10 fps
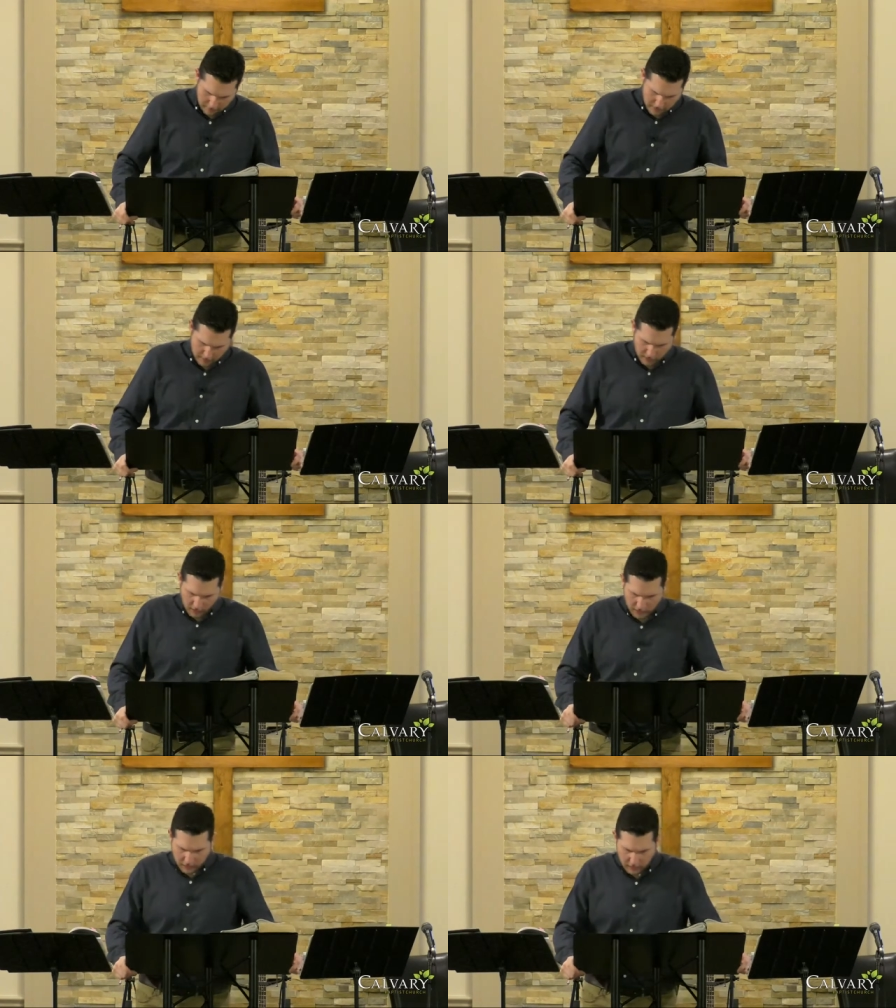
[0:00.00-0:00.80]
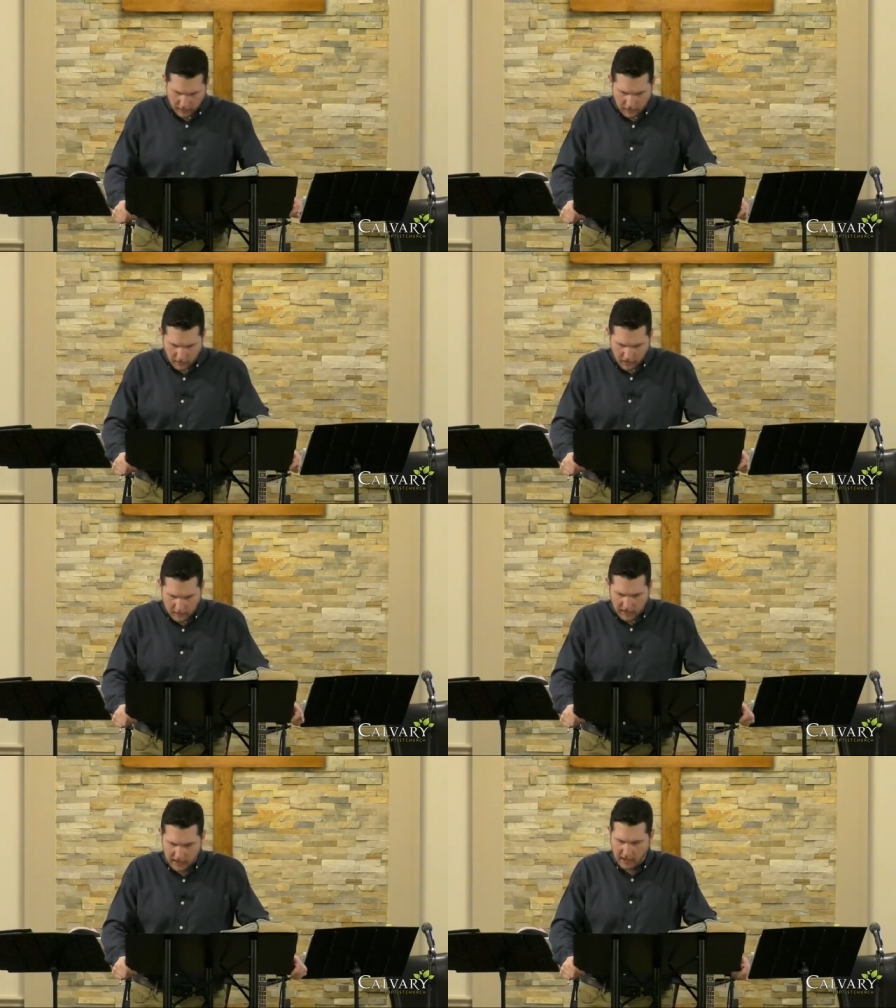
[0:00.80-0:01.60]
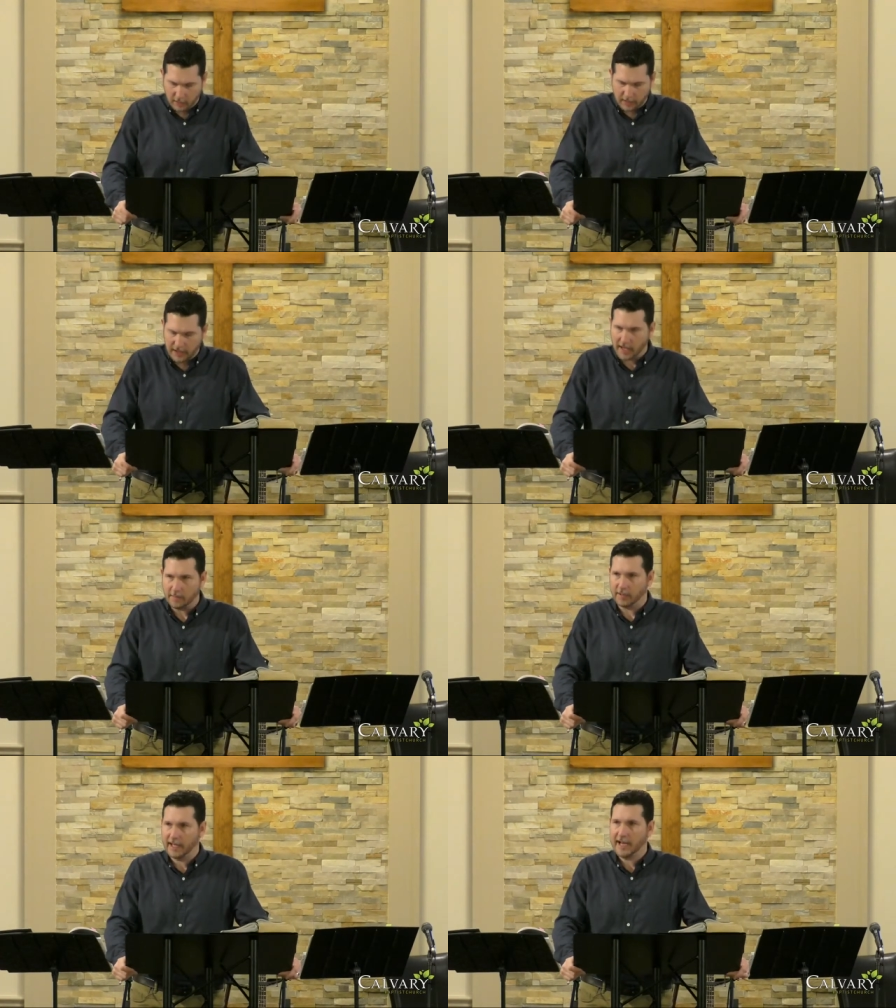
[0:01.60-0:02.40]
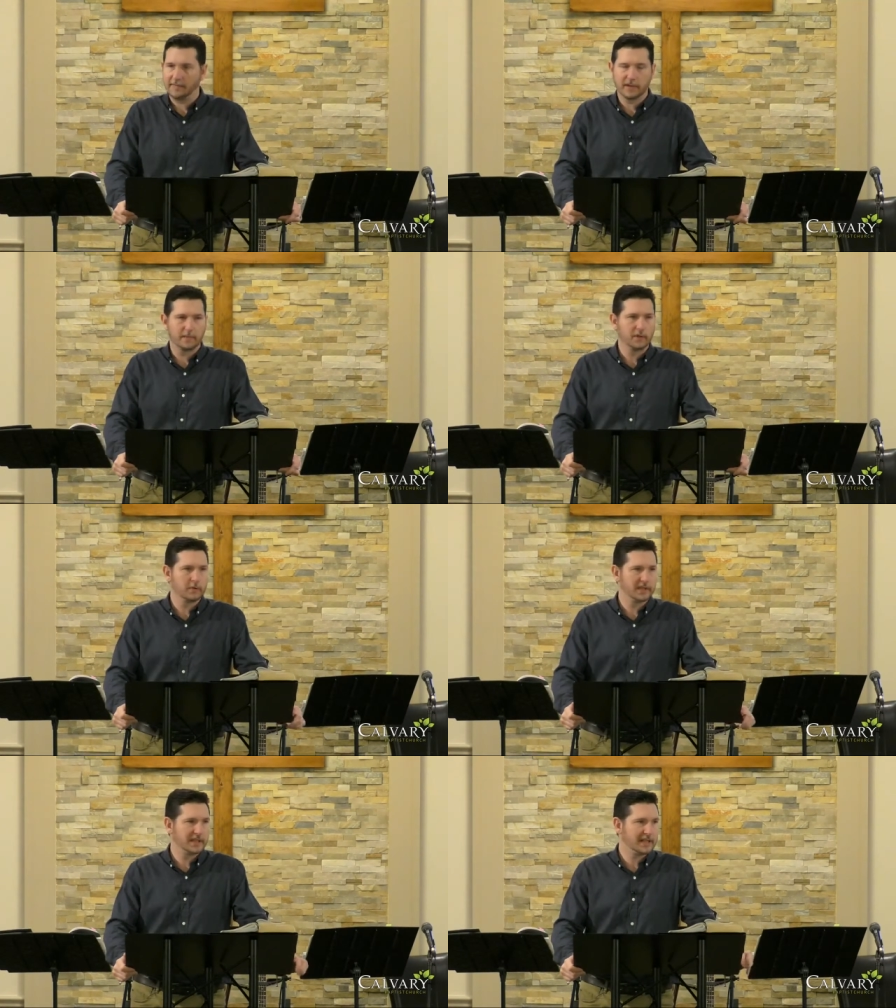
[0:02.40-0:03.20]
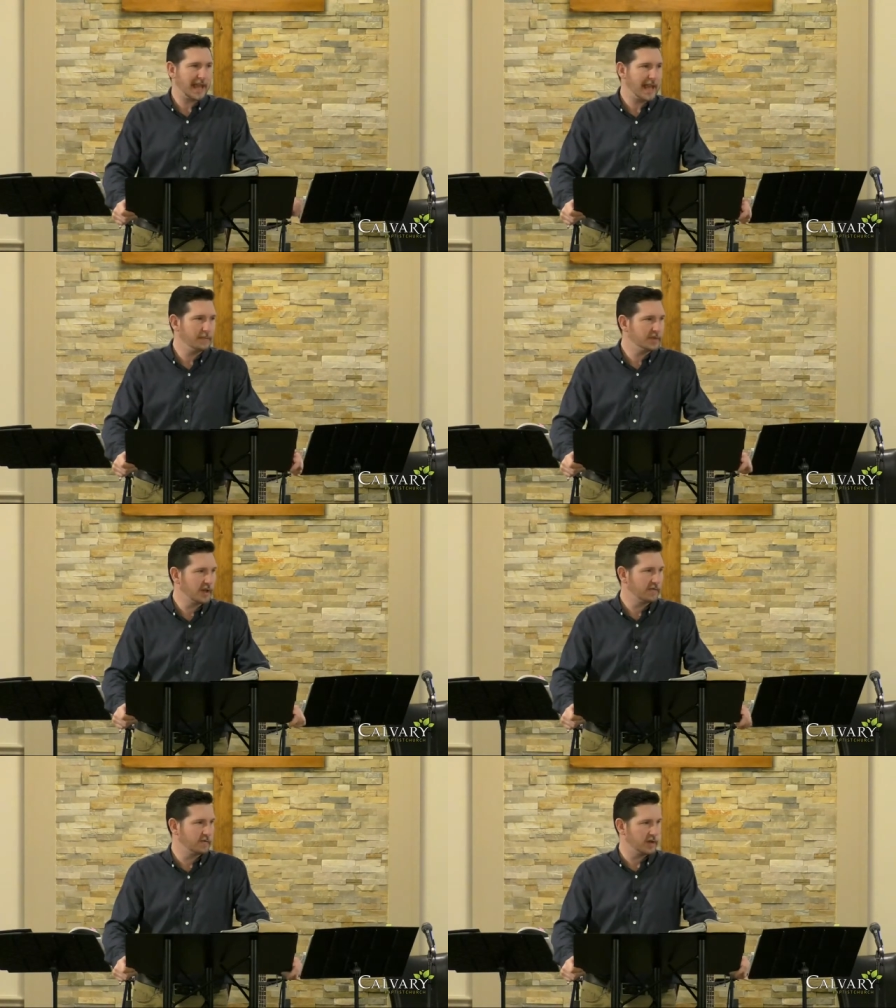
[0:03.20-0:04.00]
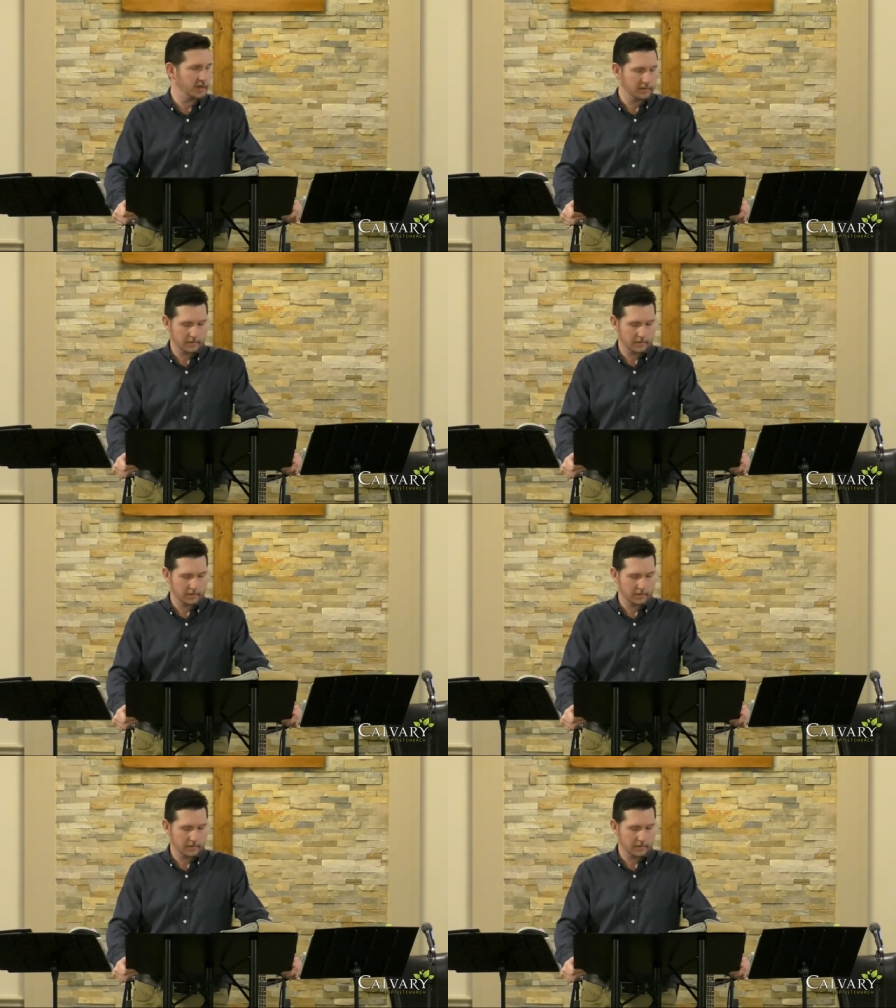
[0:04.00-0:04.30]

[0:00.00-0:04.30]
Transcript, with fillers: The approach to encouragement here was not a plan for them to escape suffering.